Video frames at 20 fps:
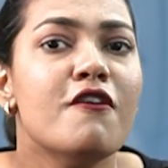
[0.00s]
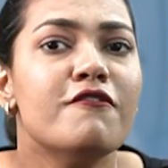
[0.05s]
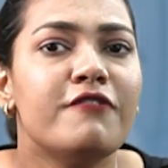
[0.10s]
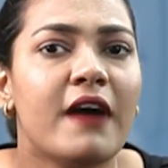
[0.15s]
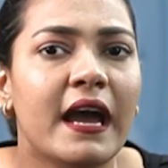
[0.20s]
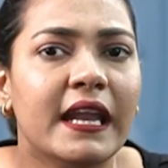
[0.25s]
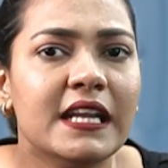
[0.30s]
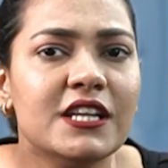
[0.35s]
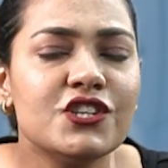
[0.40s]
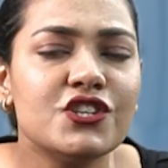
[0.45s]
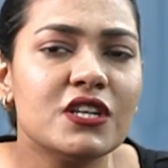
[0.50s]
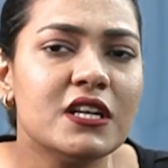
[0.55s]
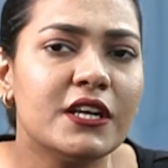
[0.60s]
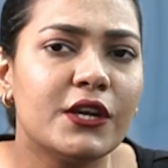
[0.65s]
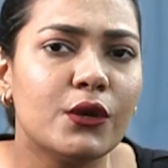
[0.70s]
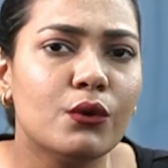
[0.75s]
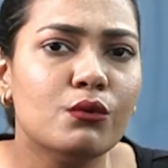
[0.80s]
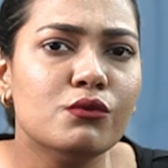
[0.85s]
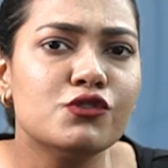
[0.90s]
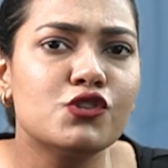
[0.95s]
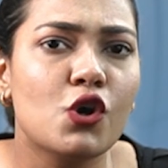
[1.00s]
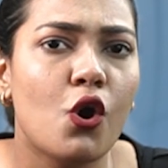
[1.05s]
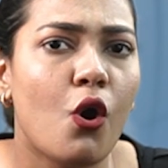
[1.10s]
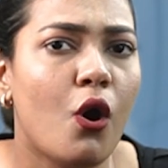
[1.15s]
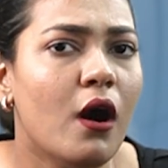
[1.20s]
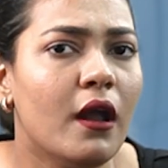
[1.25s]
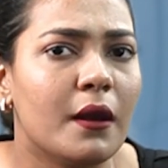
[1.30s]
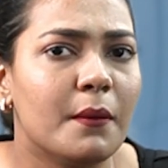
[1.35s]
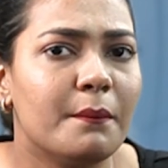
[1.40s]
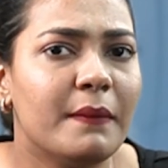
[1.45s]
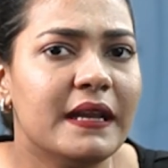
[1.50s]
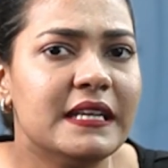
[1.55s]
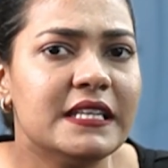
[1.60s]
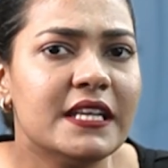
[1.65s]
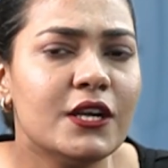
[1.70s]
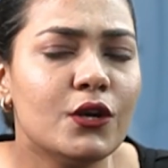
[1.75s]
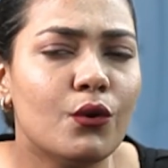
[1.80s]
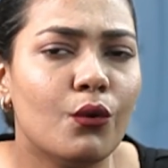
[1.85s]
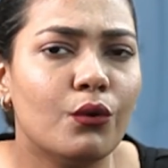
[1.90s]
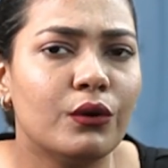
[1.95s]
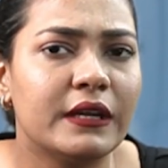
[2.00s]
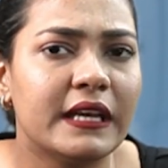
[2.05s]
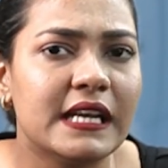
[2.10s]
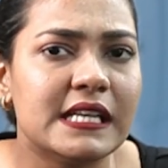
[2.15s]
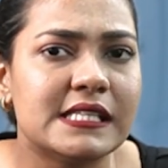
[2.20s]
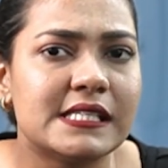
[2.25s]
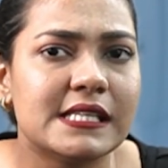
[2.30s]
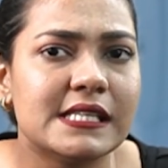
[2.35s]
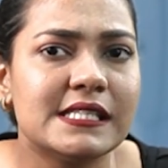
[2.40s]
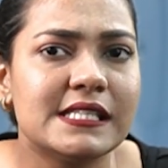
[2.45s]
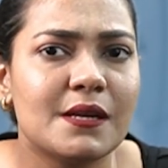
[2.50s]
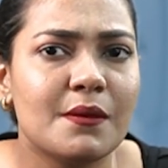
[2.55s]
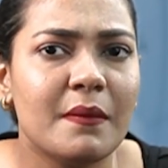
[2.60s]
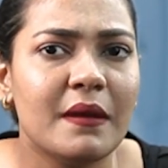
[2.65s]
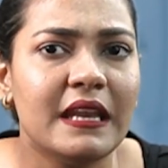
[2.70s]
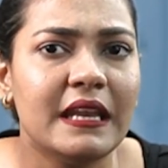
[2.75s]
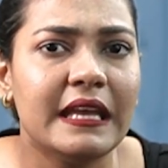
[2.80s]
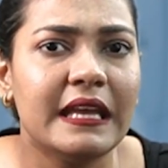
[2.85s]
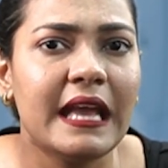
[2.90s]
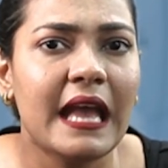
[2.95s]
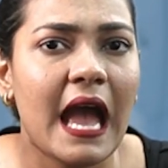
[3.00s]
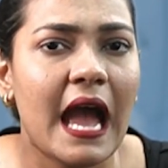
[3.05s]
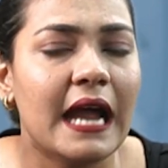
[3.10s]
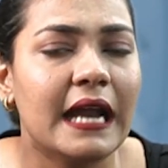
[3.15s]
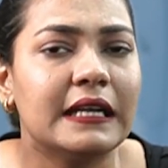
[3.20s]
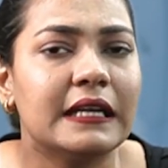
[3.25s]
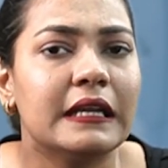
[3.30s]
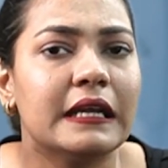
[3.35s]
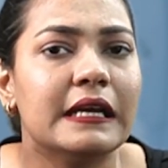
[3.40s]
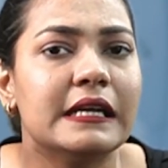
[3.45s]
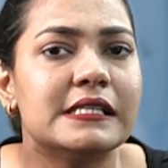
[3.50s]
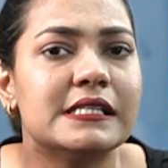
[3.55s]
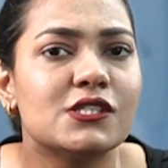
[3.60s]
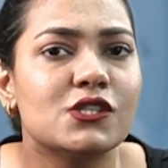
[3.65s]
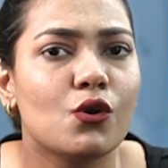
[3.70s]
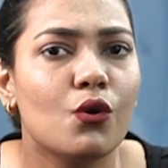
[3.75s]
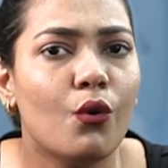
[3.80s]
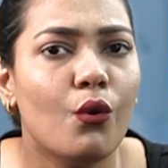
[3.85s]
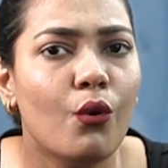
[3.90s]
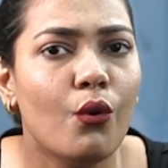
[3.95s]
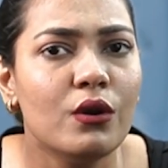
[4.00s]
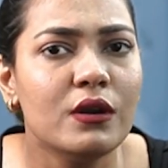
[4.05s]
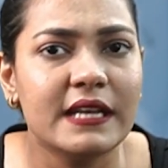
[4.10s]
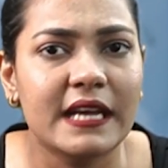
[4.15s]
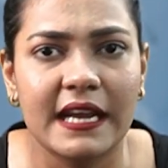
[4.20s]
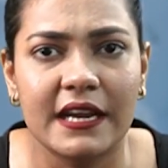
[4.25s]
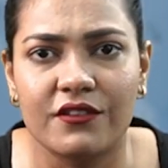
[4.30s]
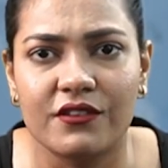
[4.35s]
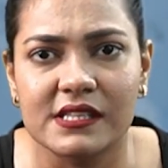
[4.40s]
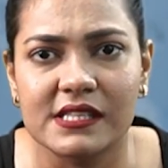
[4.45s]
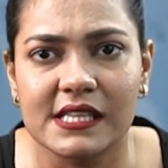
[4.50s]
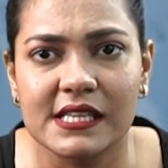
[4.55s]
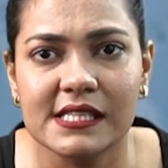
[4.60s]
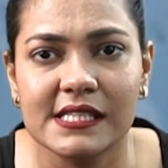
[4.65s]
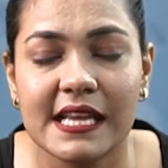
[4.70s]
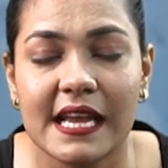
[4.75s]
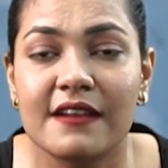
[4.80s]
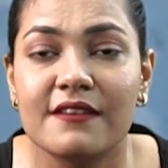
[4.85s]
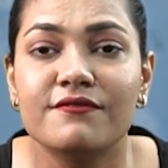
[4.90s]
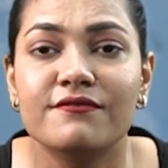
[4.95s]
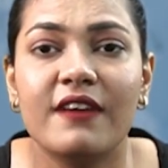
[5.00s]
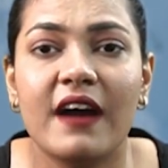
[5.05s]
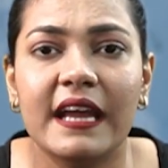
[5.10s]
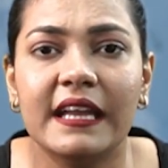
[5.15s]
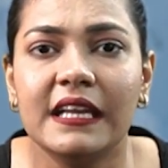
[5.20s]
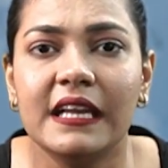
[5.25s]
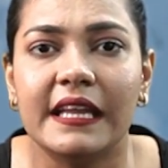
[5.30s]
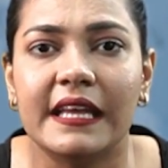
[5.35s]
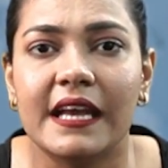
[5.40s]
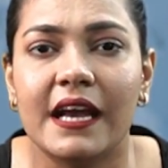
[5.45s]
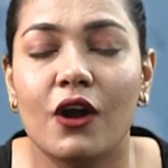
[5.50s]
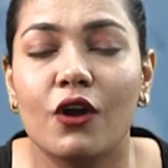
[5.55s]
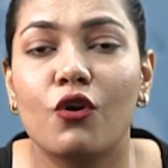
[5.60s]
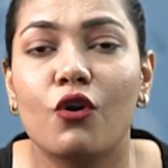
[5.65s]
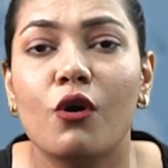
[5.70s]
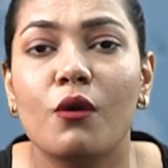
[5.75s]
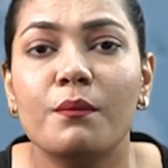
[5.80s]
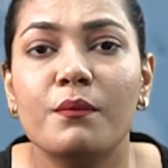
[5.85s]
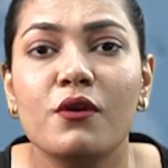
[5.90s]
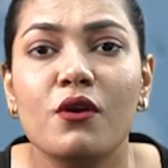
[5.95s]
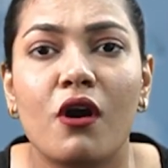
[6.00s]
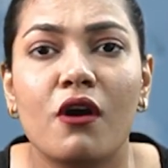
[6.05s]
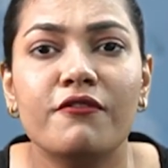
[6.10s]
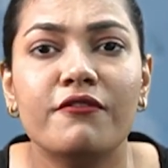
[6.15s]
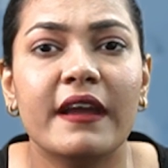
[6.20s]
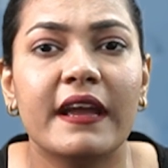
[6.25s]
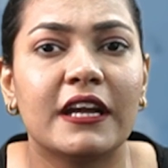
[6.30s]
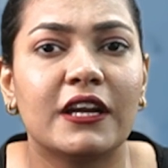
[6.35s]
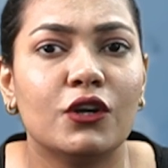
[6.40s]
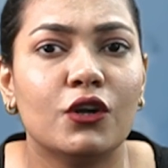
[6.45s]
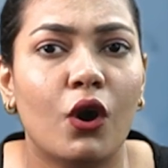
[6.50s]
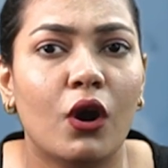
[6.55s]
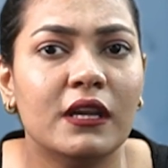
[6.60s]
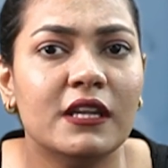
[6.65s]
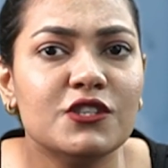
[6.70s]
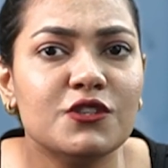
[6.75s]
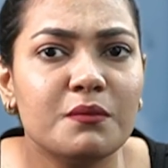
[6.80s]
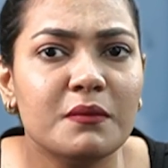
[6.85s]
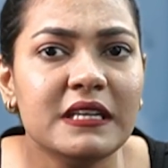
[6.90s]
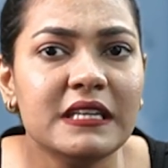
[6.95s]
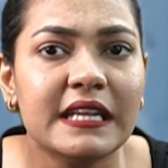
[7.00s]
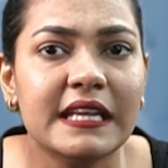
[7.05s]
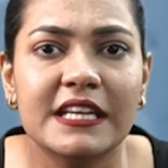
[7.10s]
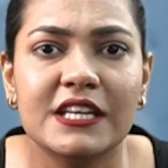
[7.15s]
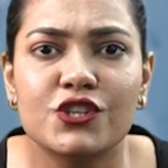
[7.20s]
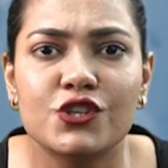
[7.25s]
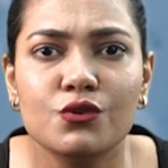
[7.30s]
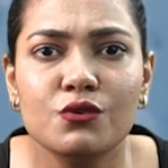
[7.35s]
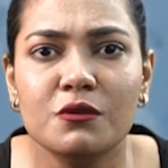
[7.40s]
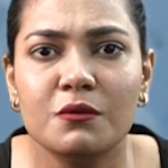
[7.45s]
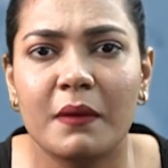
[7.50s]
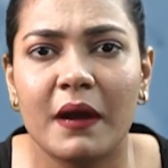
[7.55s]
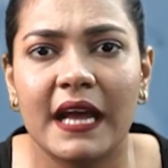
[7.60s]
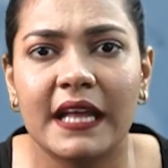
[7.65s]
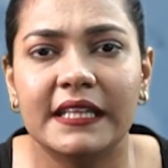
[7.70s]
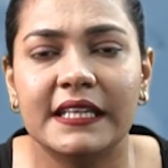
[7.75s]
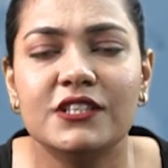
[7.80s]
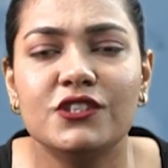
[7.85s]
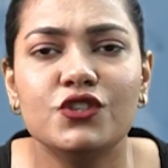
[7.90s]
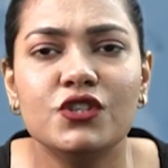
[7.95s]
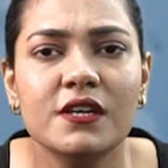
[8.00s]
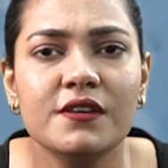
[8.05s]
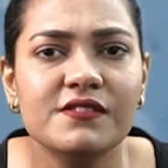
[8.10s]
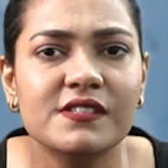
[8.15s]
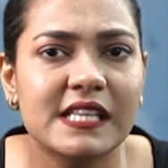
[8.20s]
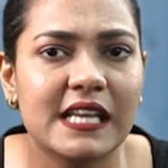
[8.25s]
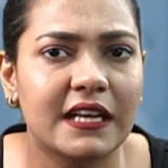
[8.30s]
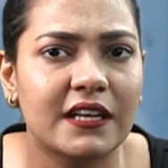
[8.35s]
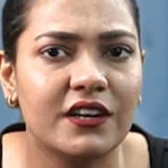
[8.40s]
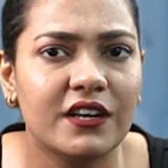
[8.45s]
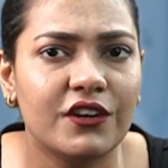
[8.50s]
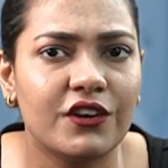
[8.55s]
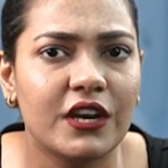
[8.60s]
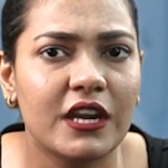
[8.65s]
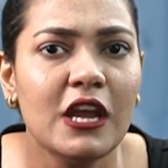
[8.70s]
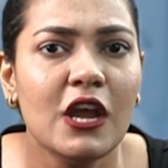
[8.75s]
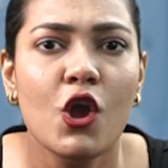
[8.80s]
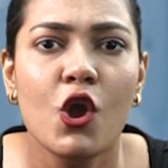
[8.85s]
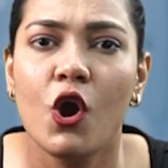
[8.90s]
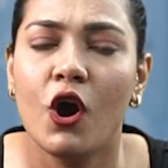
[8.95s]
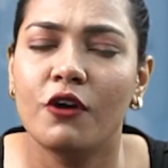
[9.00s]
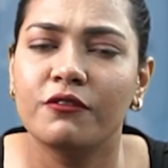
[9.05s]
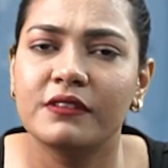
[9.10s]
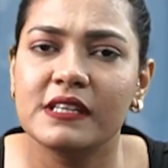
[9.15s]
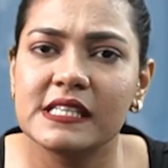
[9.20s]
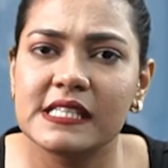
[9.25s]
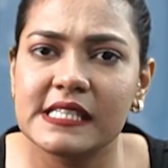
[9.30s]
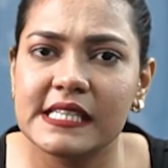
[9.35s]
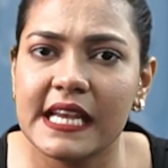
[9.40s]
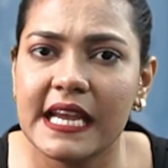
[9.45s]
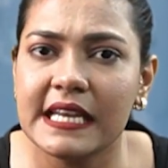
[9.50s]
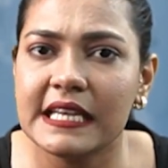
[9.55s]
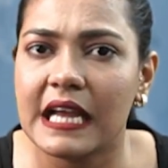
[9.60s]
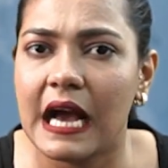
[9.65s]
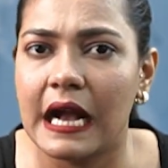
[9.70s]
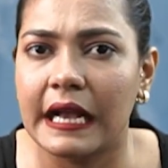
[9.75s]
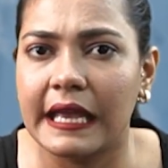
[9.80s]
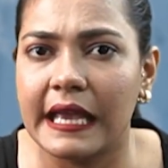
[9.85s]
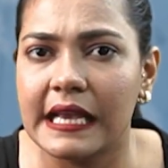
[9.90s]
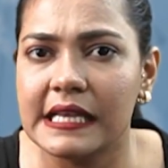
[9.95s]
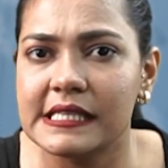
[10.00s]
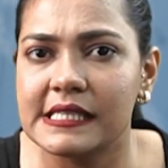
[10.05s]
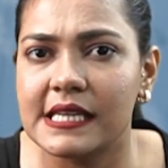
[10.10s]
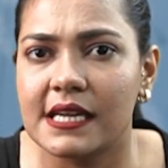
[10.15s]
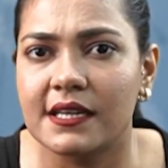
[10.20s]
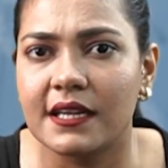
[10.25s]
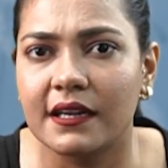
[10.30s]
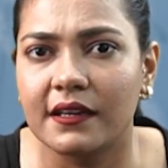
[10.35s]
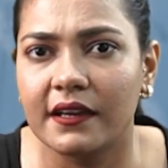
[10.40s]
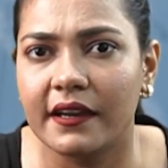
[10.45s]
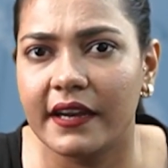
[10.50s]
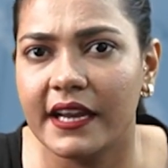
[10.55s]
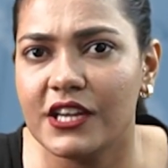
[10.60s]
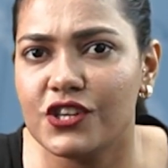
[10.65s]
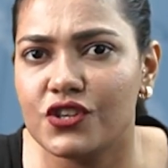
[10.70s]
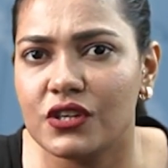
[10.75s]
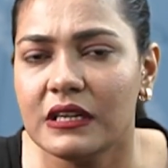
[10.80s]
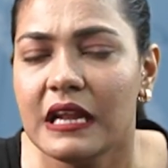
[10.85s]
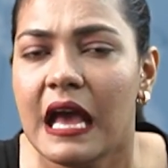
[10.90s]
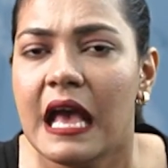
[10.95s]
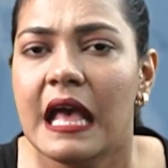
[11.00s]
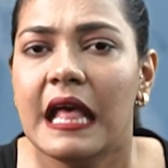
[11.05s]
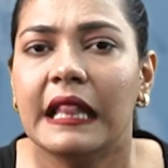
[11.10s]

financial dues or pending court cases remaining at its old addresses, and finally a copy of acknowledgement issued by the Chief Secretary of the state against the declaration